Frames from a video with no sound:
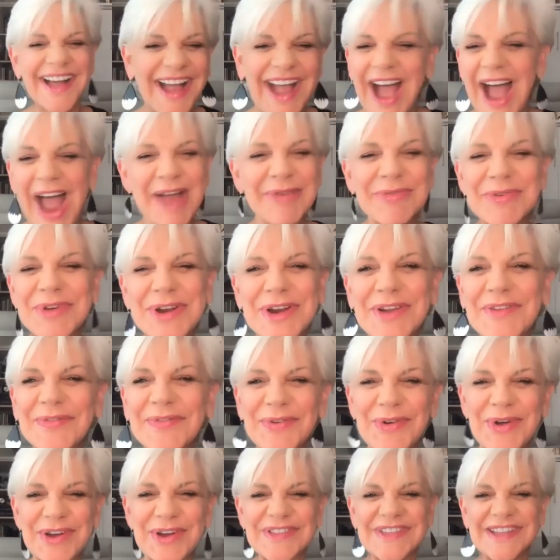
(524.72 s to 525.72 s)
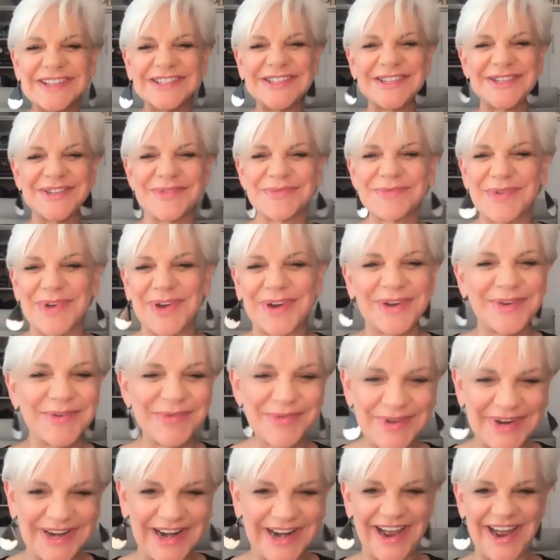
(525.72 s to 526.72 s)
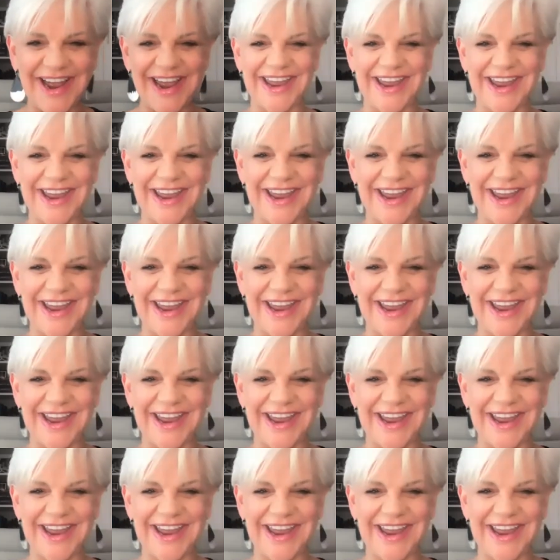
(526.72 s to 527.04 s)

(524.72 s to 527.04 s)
I wouldn't have worn this to work, would I?